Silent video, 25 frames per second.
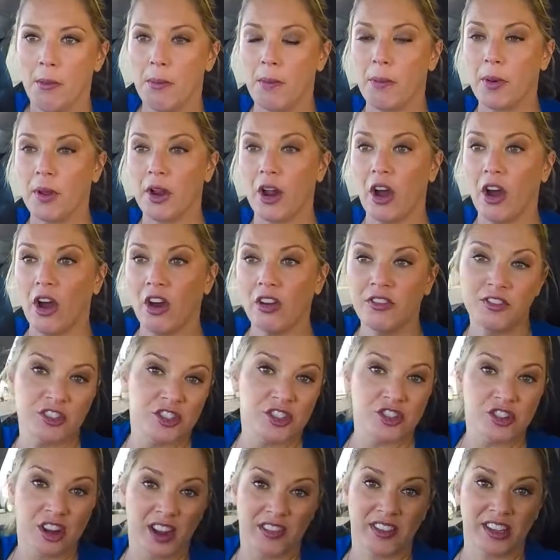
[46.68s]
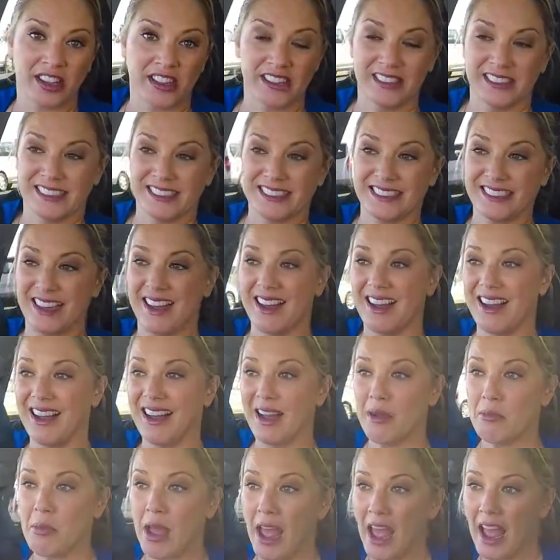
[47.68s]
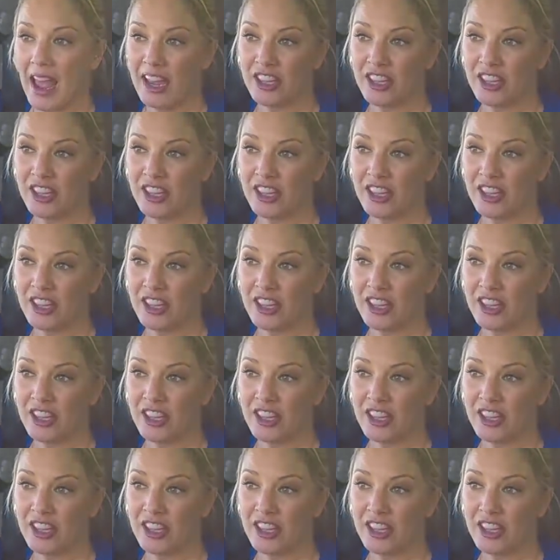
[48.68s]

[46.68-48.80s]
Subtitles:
But after driving this, I'm